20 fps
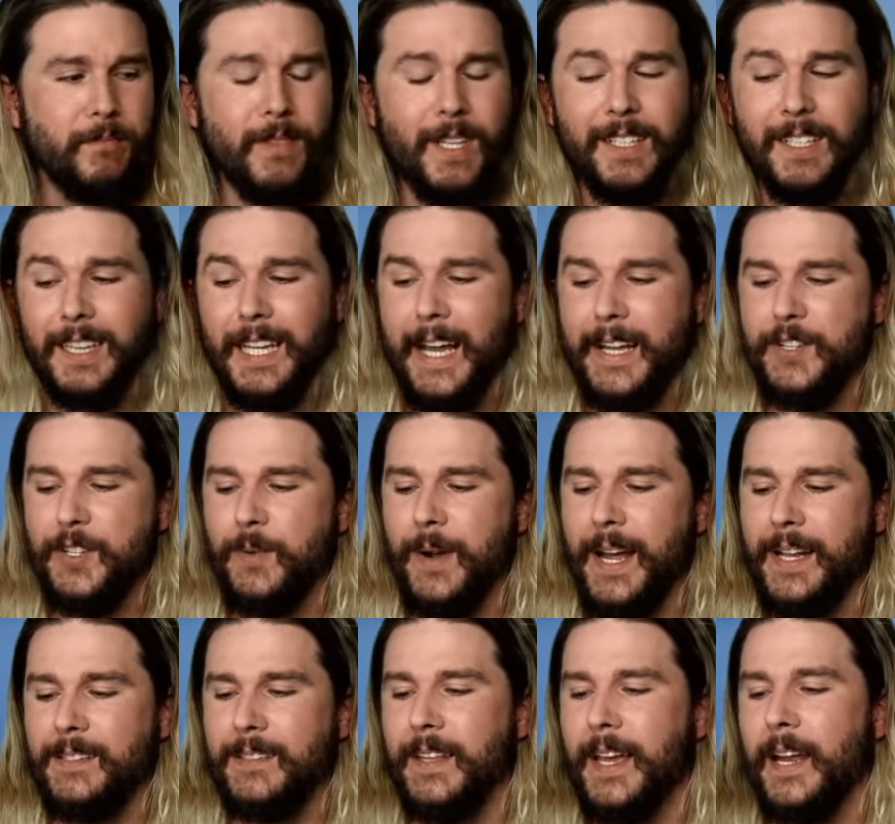Glad you
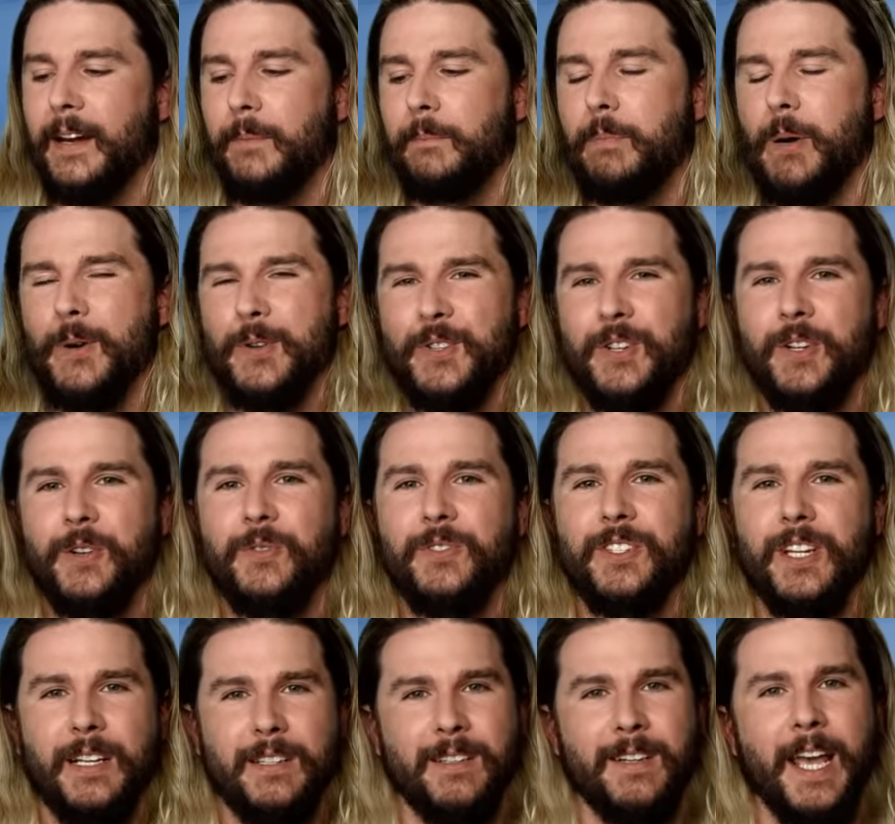asked that, person who
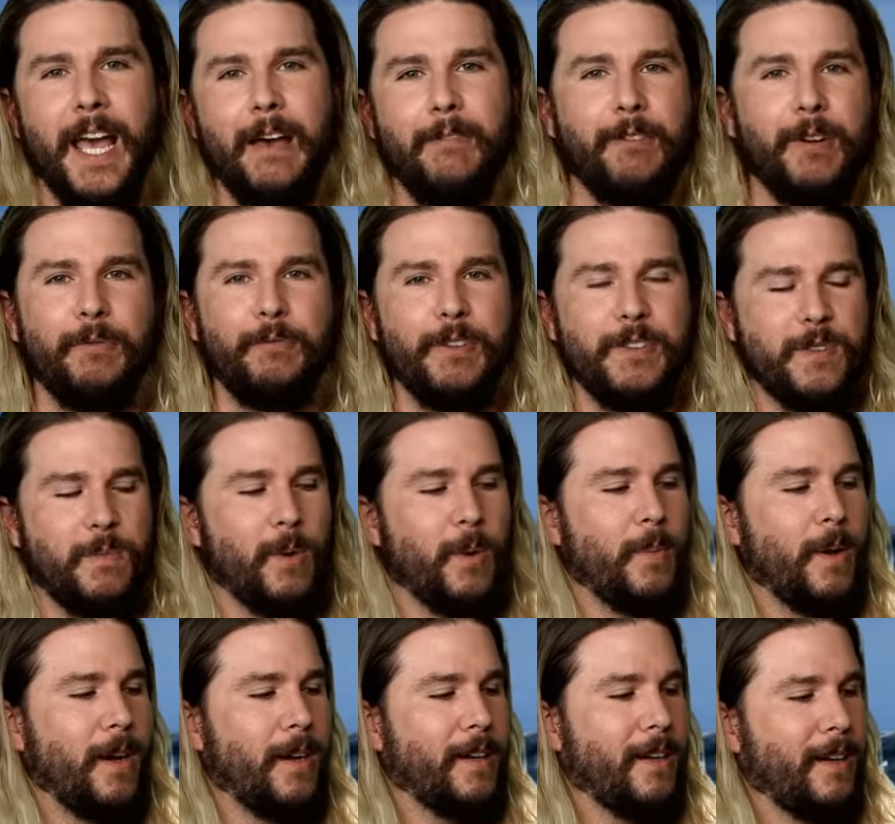doesn't have an invisible
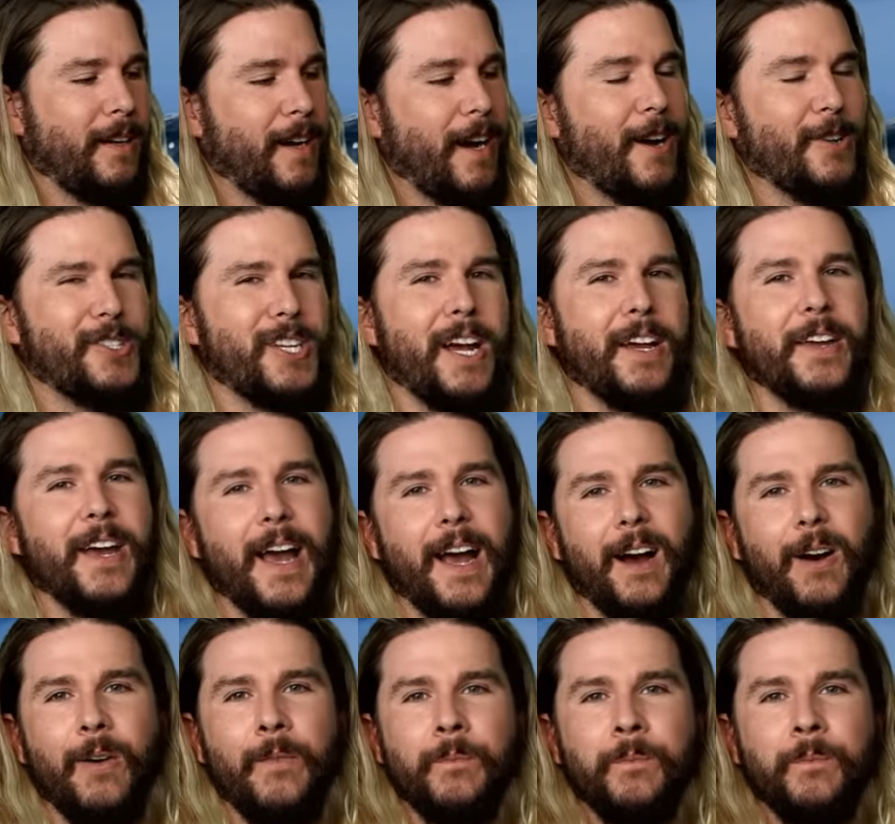mug. I'll tell you how.